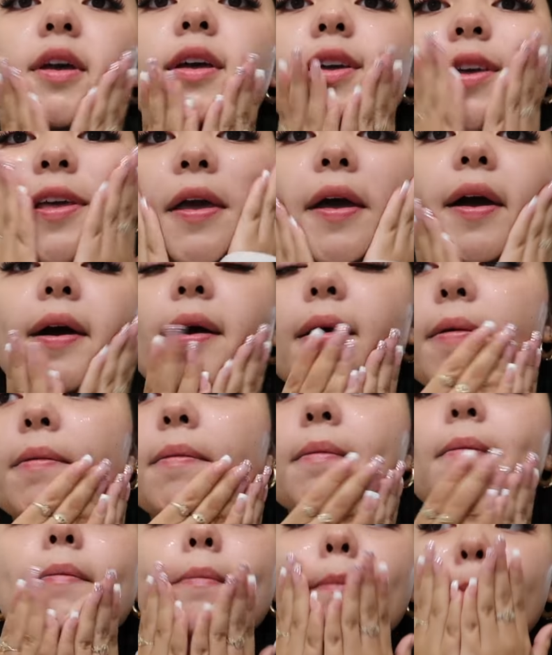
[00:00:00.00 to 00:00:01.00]
yeah.
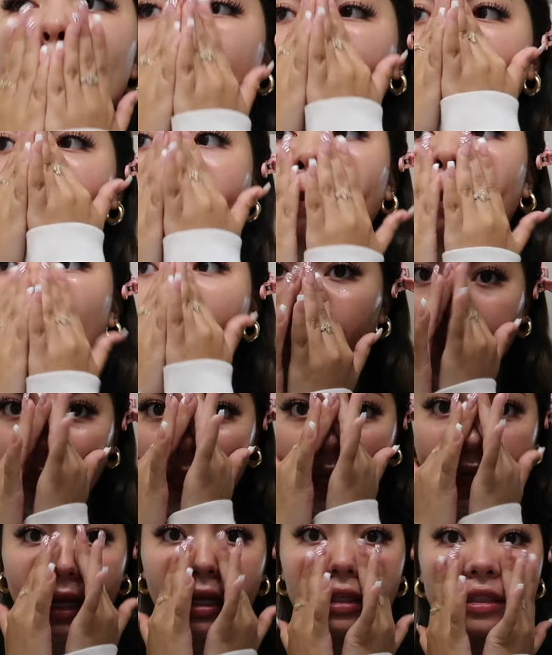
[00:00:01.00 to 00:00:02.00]
But
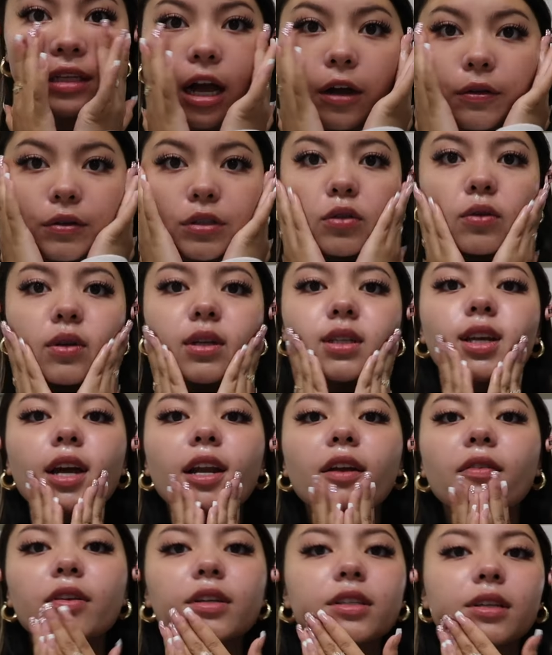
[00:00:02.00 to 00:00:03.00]
yeah guys, I was so
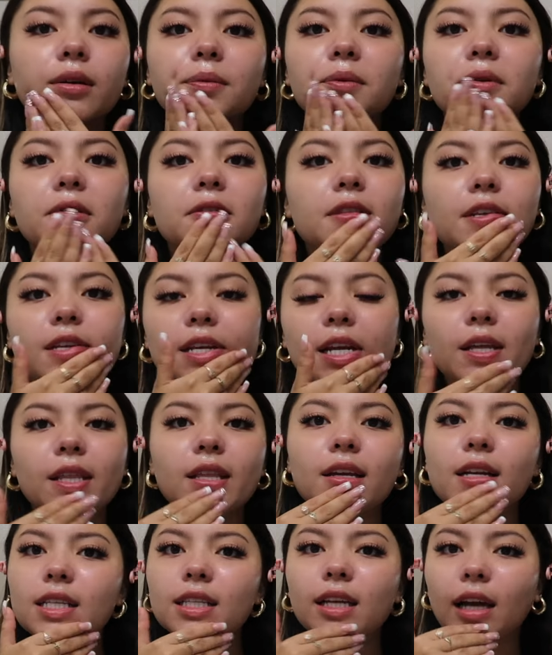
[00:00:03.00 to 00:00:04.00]
excited for summer and then now
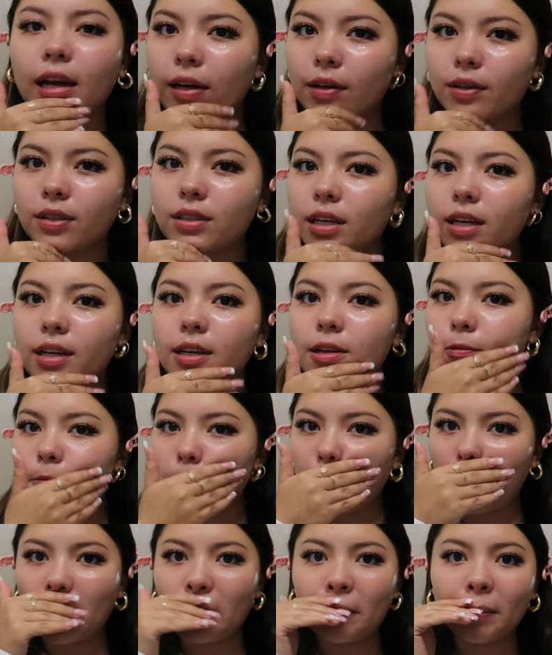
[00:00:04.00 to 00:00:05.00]
that it's hot outside,
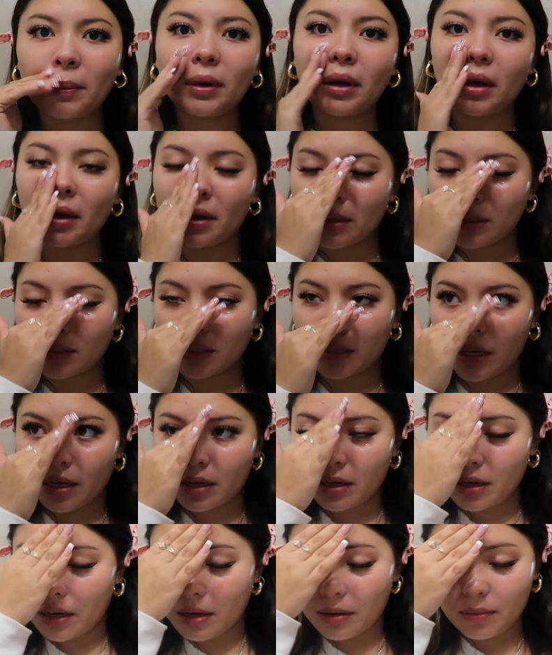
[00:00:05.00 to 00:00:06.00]
I'm not
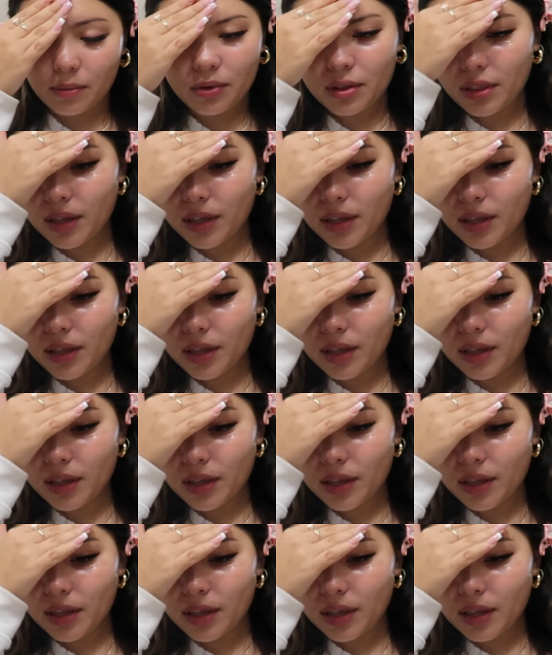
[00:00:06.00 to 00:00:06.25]
excited anymore.